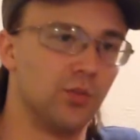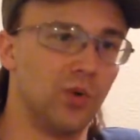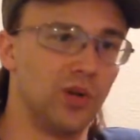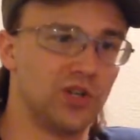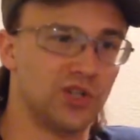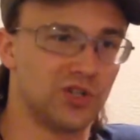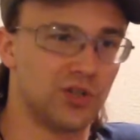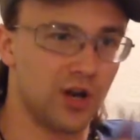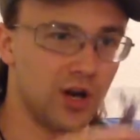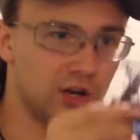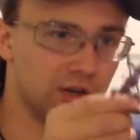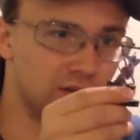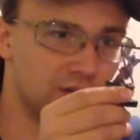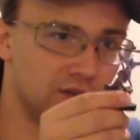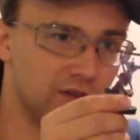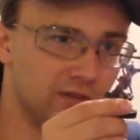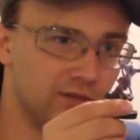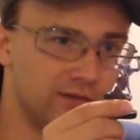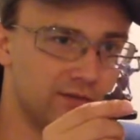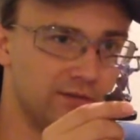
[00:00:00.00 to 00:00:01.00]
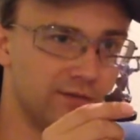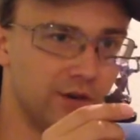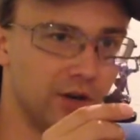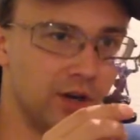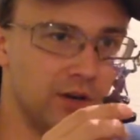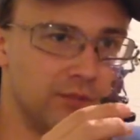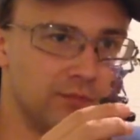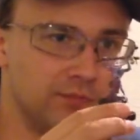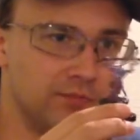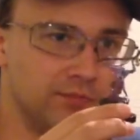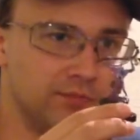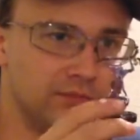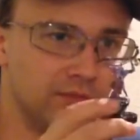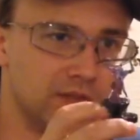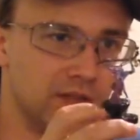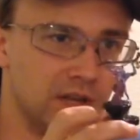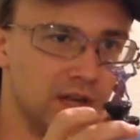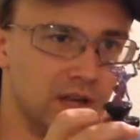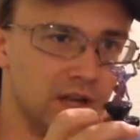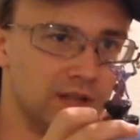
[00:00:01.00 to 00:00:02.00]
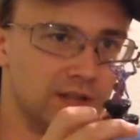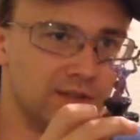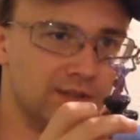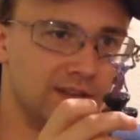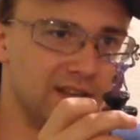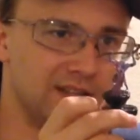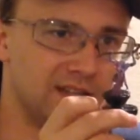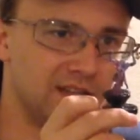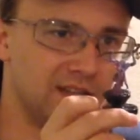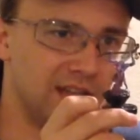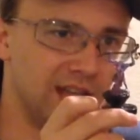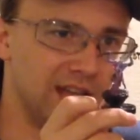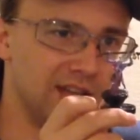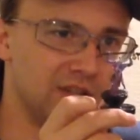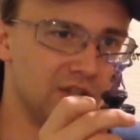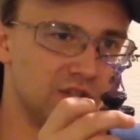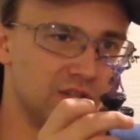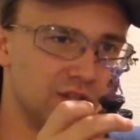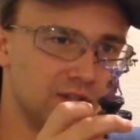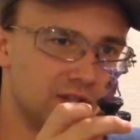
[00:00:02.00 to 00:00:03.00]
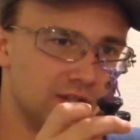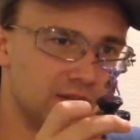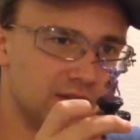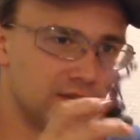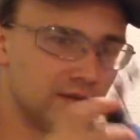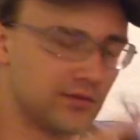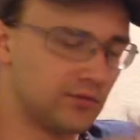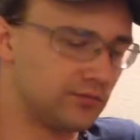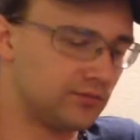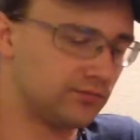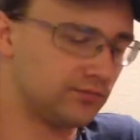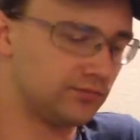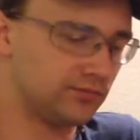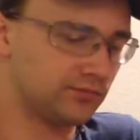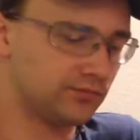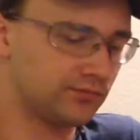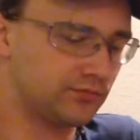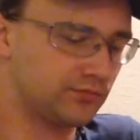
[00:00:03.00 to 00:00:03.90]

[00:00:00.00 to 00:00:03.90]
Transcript: here's a witch doctor from Defense of the Ancients.